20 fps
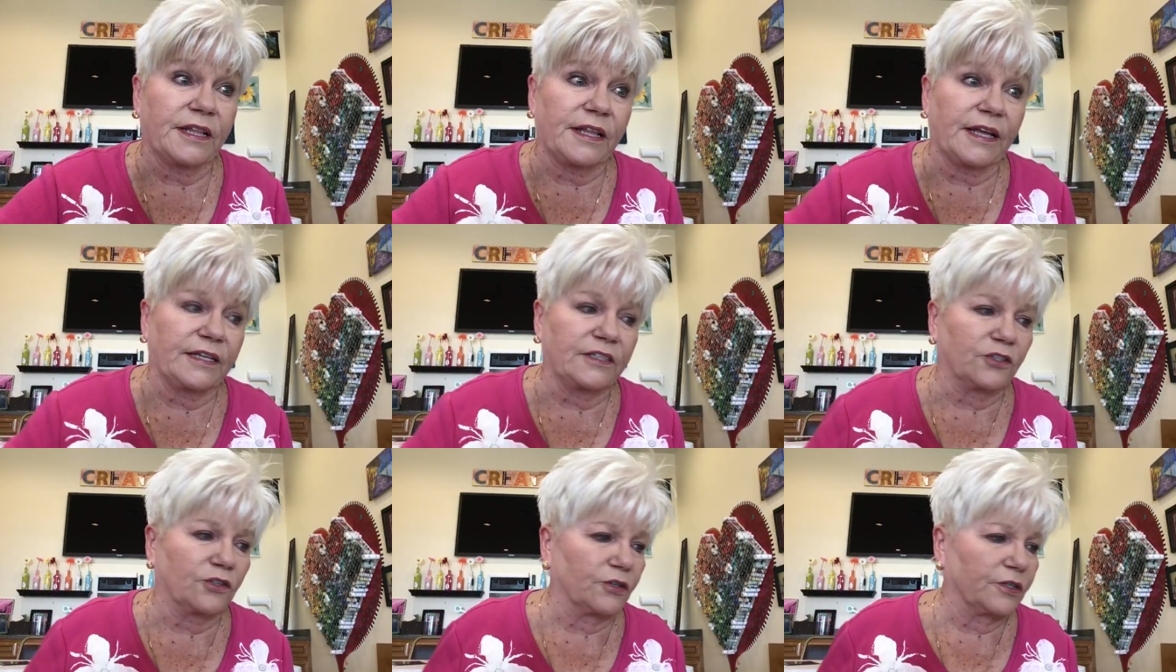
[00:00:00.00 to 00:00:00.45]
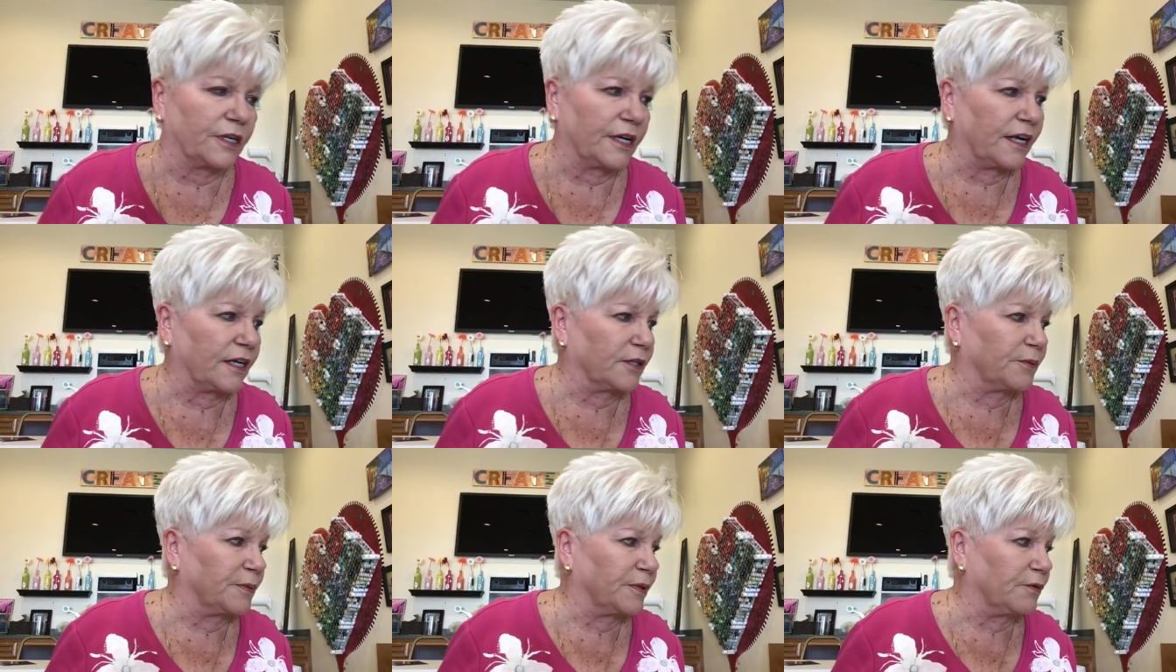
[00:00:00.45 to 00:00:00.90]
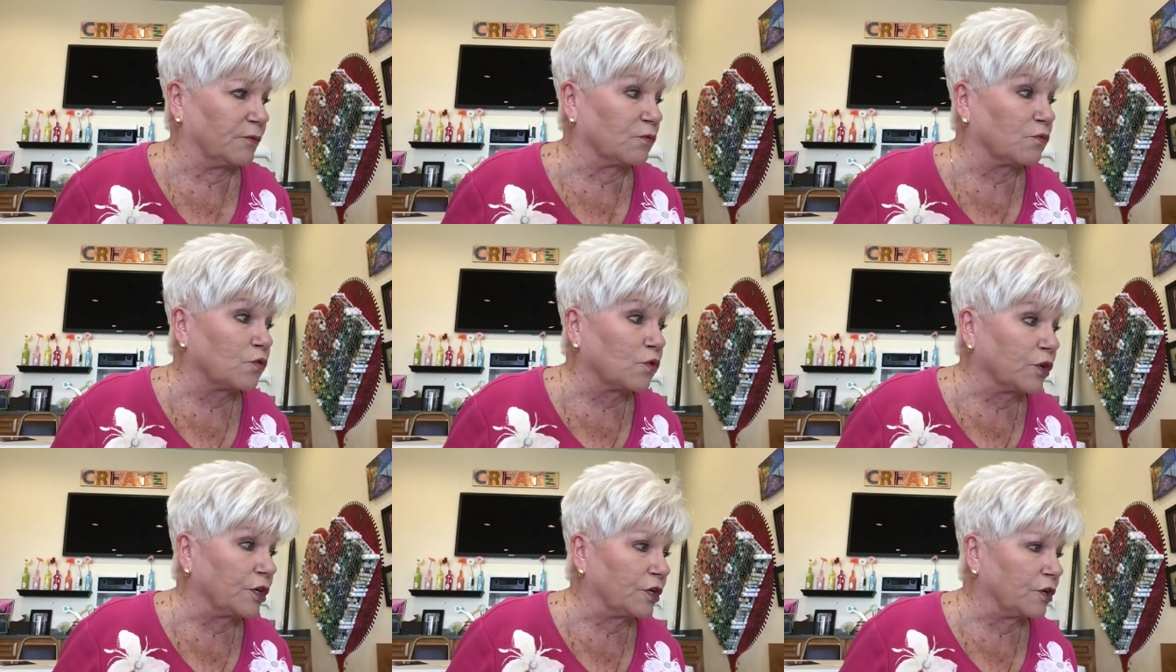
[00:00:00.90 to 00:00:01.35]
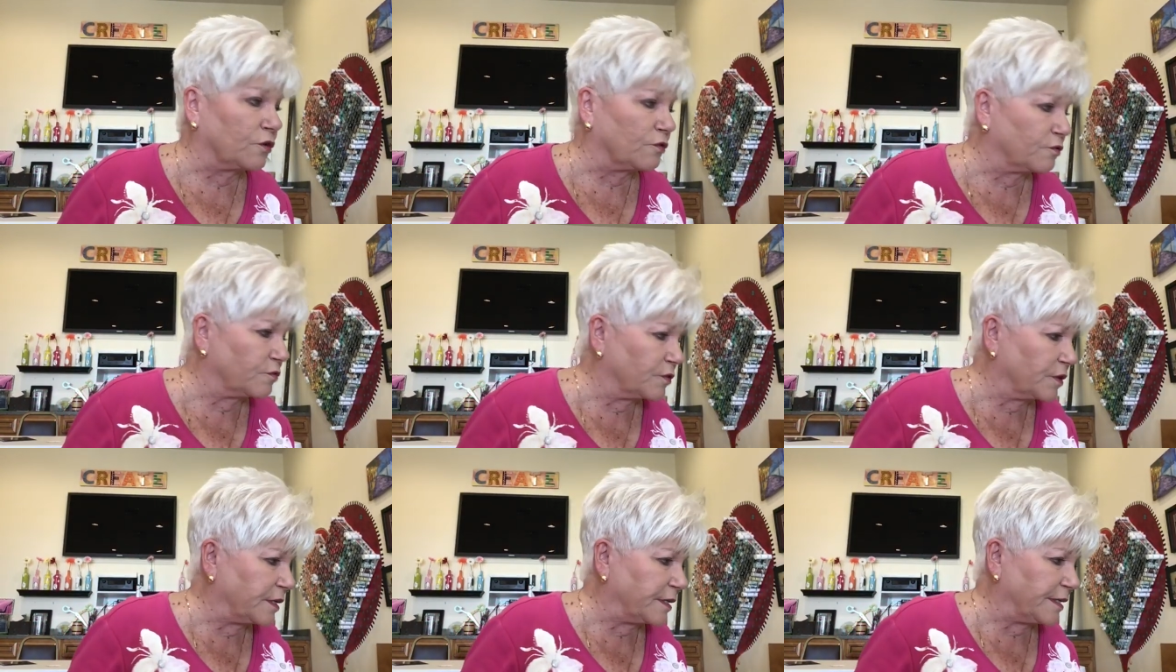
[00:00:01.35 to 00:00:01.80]
That turned out to be real
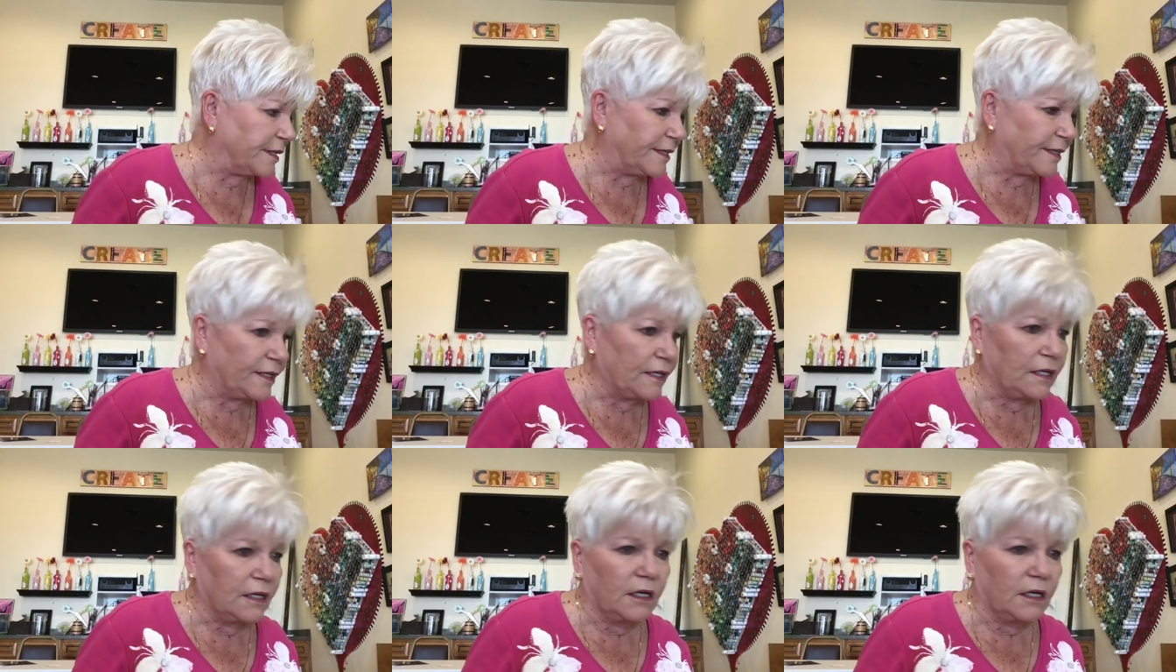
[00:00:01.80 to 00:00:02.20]
funny.